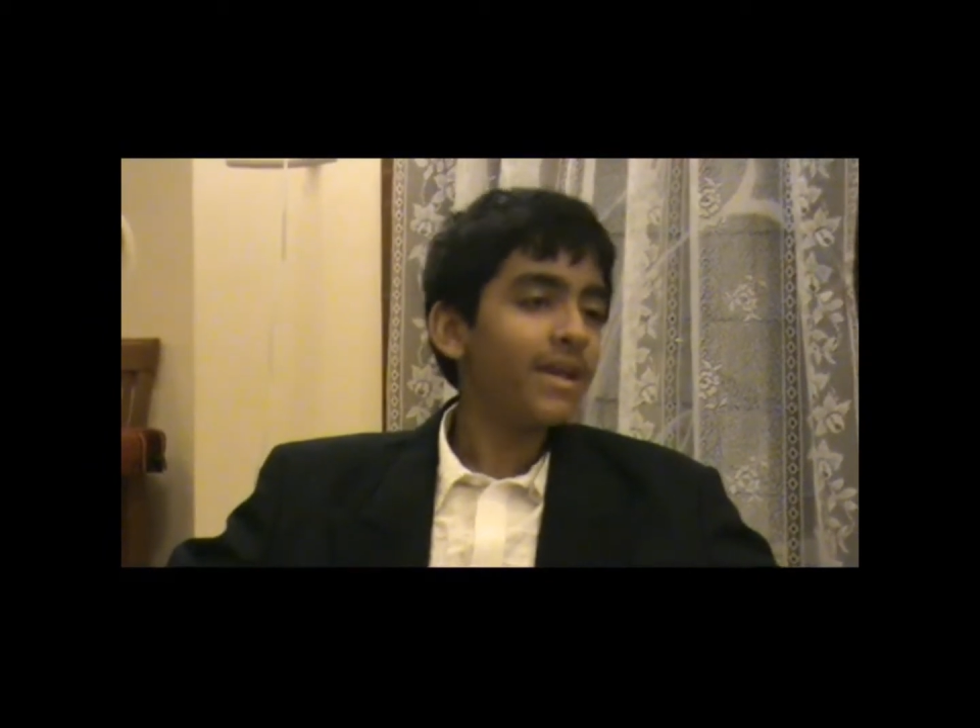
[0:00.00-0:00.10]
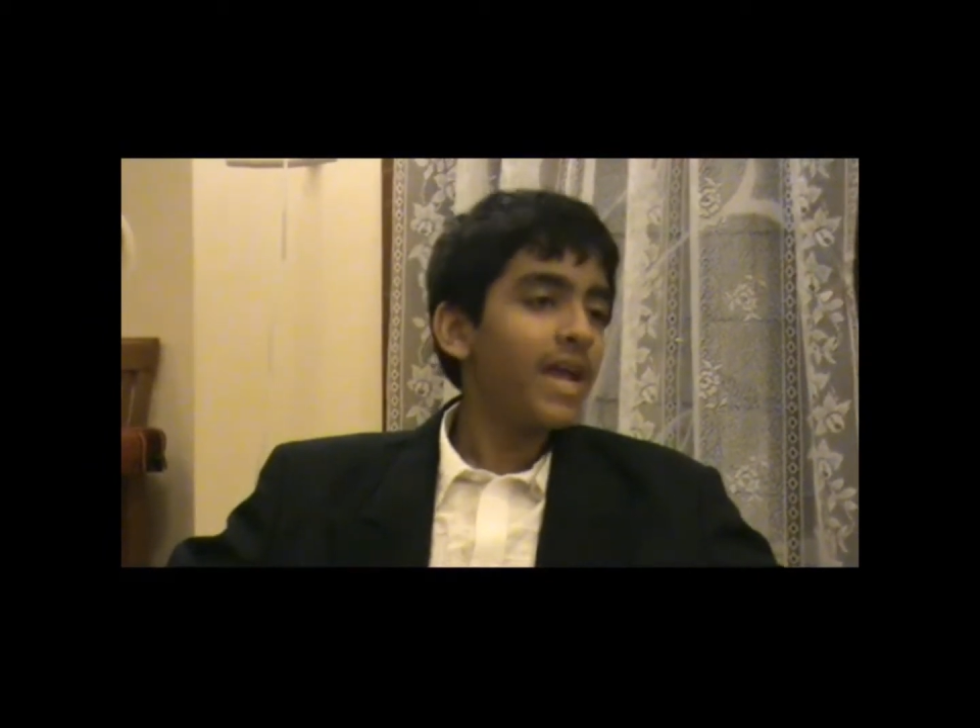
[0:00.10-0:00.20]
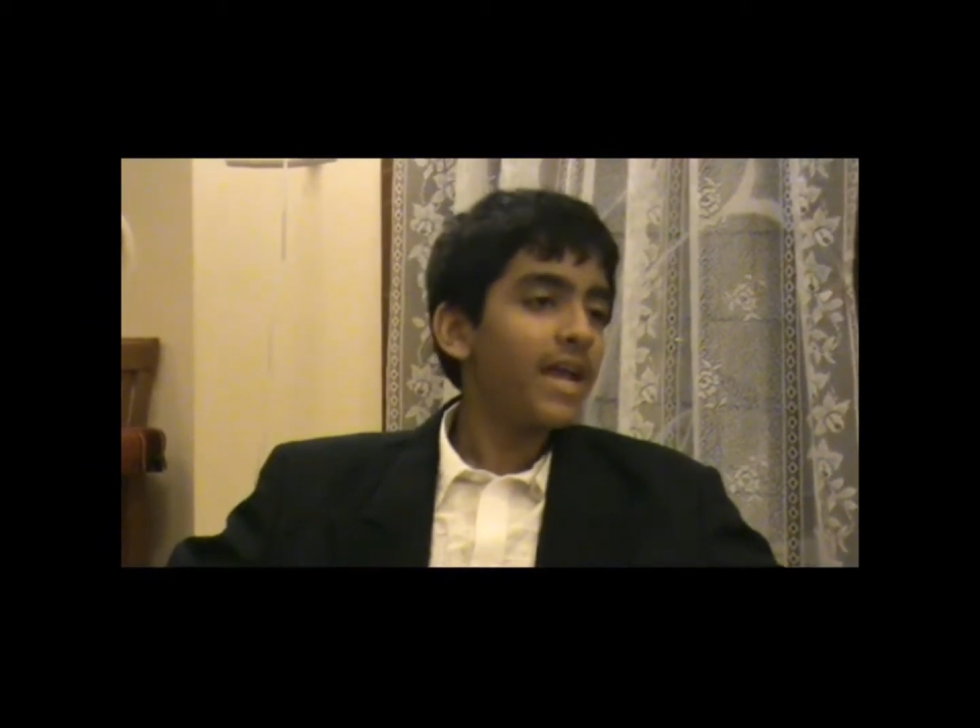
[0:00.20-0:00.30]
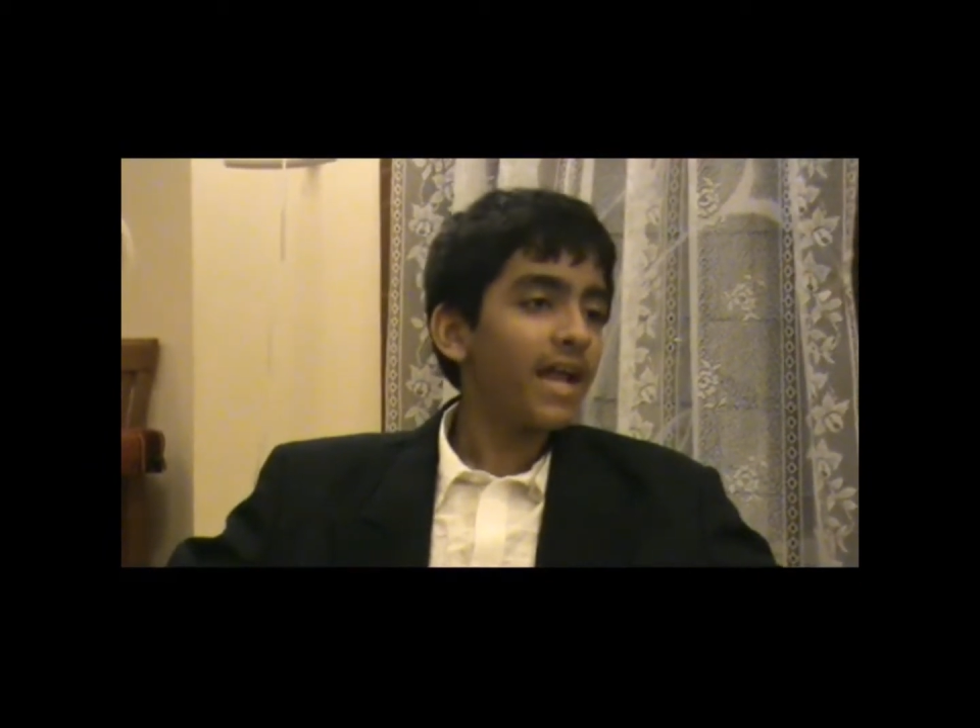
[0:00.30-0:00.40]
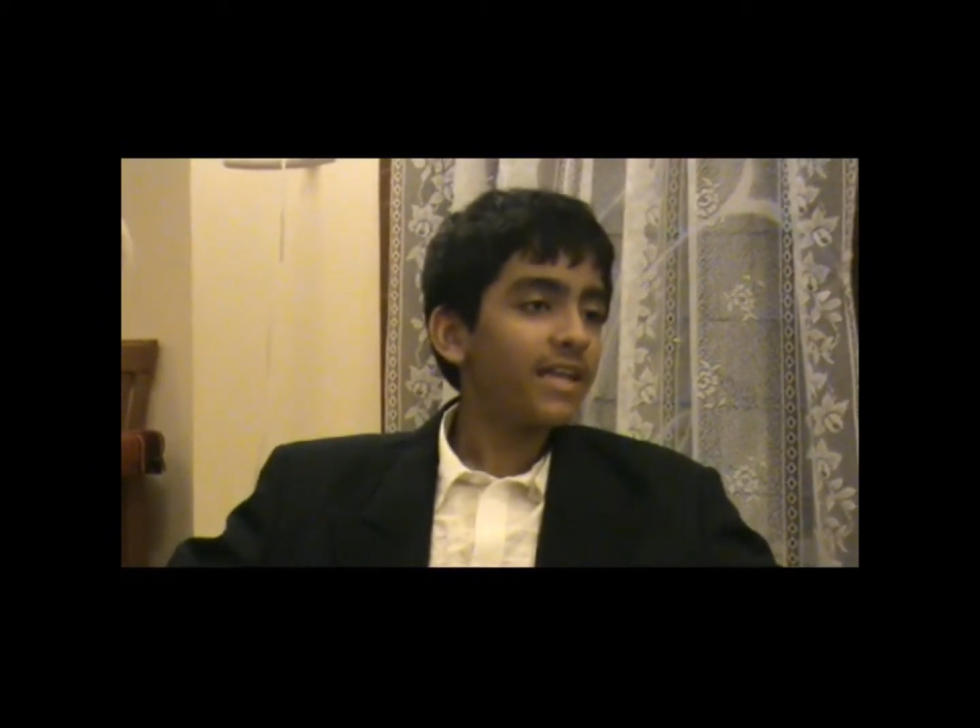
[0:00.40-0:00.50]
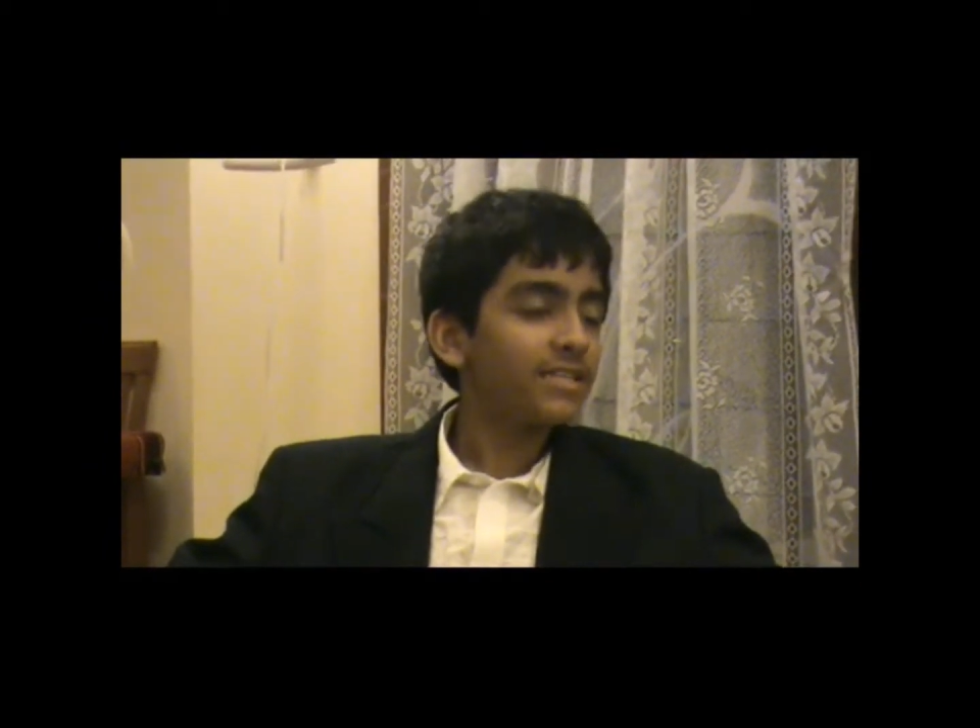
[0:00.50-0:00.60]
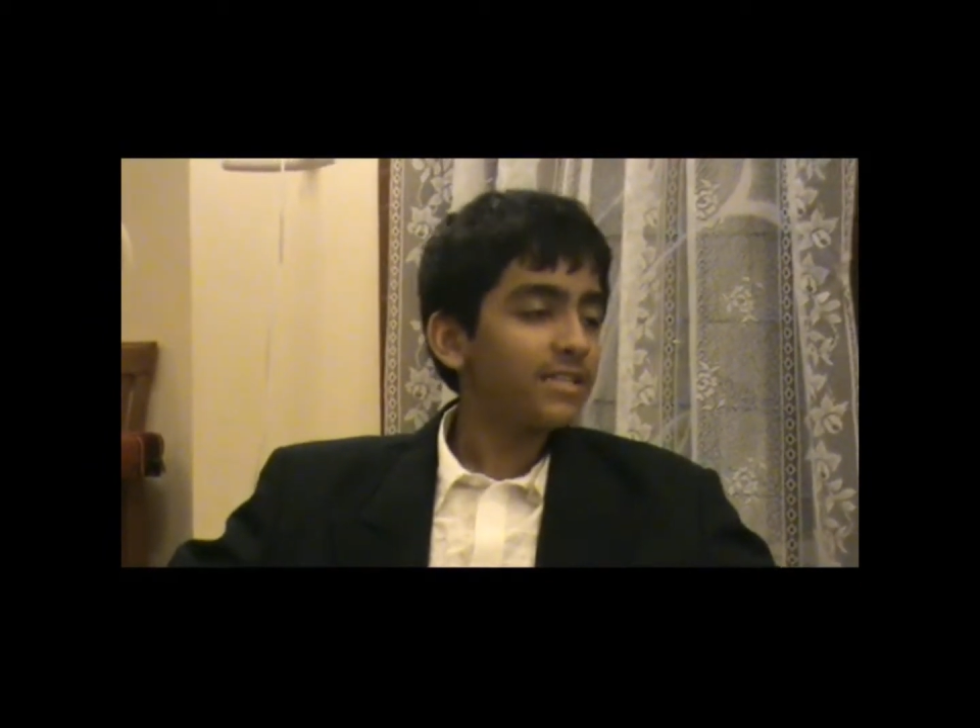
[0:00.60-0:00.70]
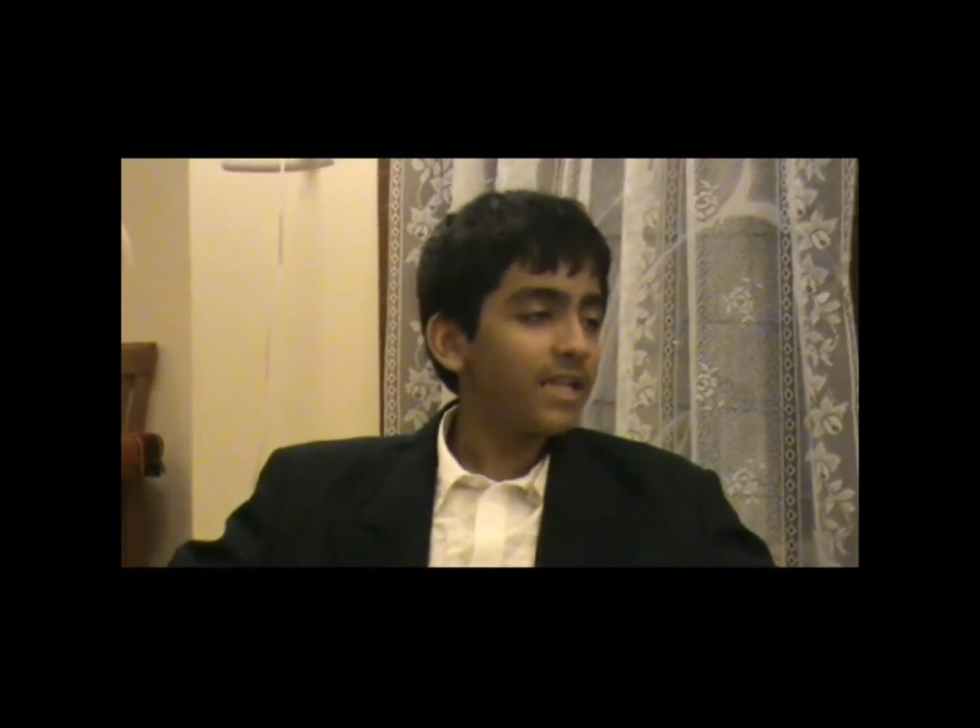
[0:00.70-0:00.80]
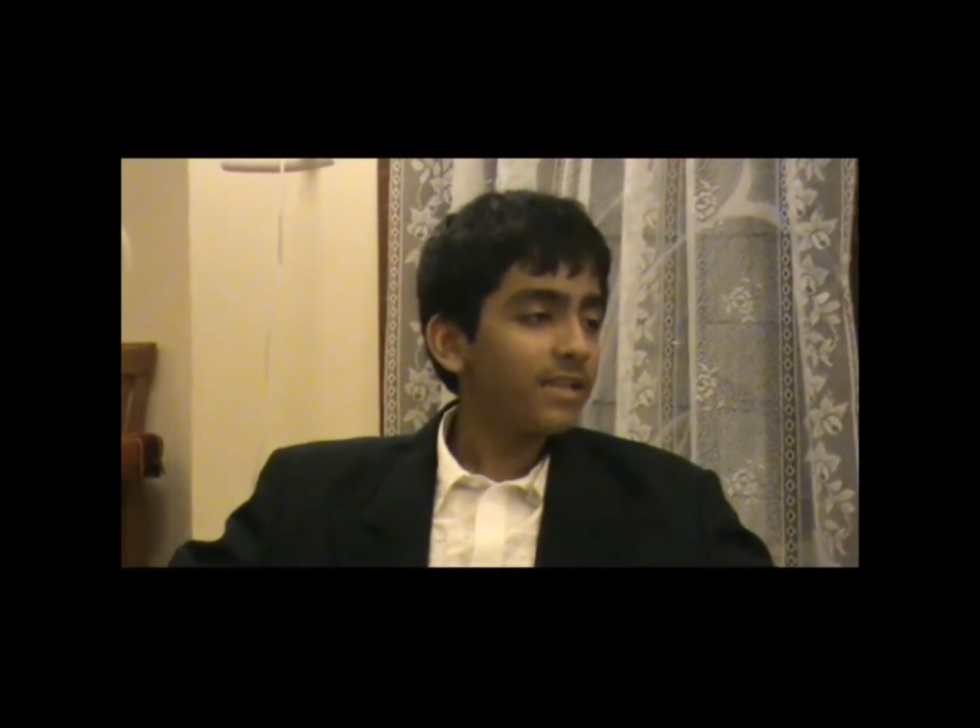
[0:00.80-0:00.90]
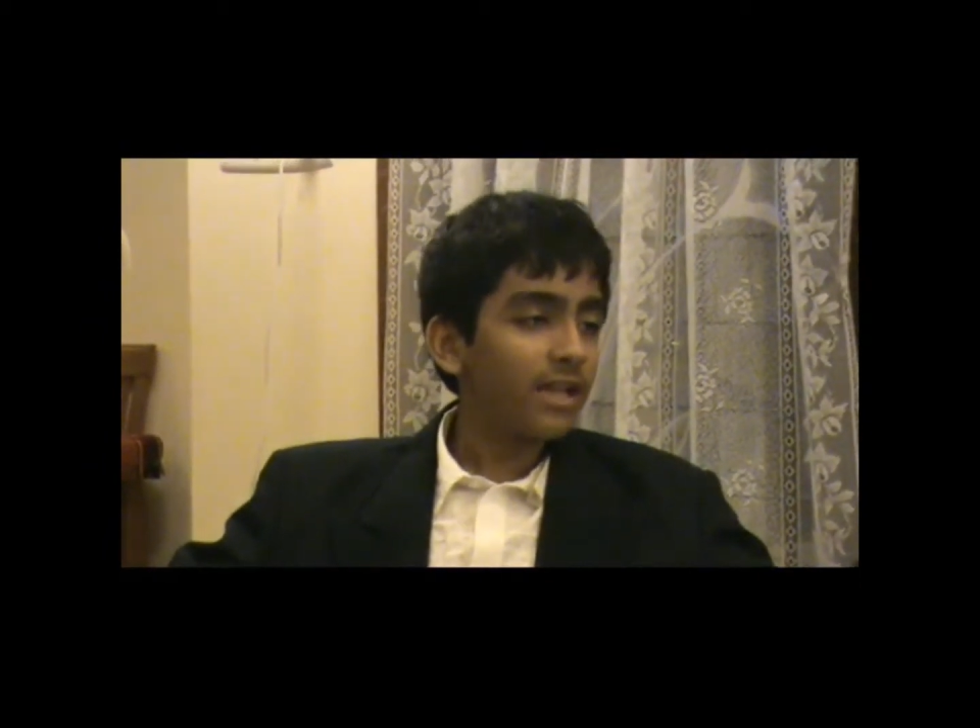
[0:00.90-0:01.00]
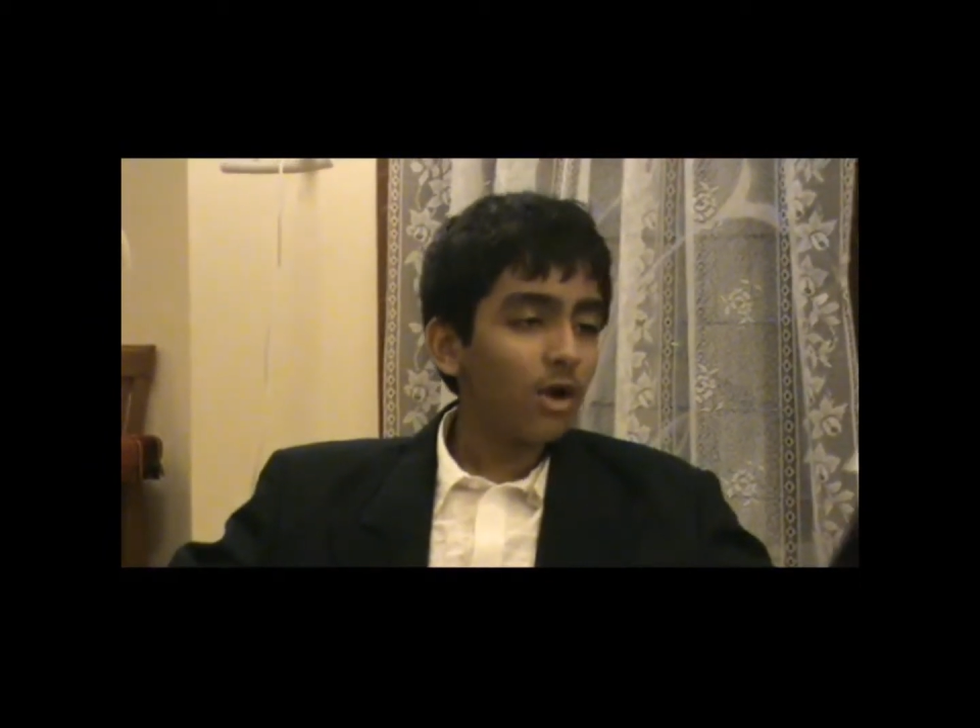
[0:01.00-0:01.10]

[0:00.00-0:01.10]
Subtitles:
and I just think that